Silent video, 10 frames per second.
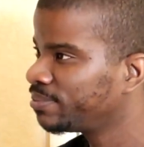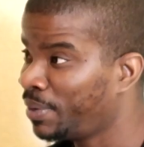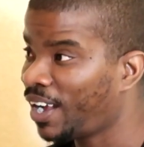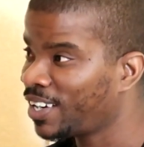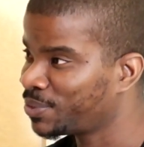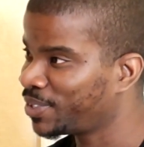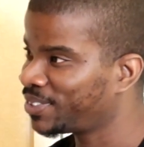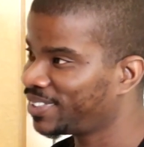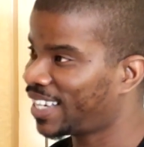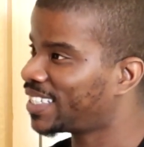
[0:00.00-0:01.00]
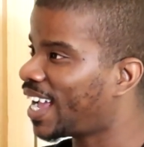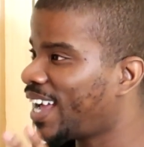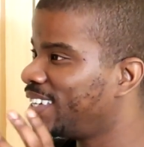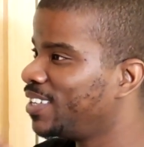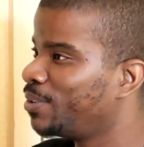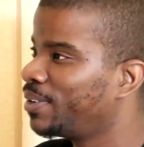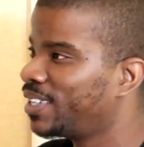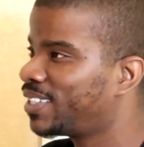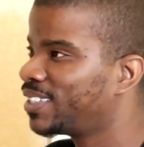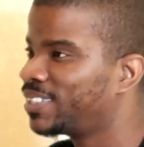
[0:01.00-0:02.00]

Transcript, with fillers: To be honest with you, that's how I deal with it.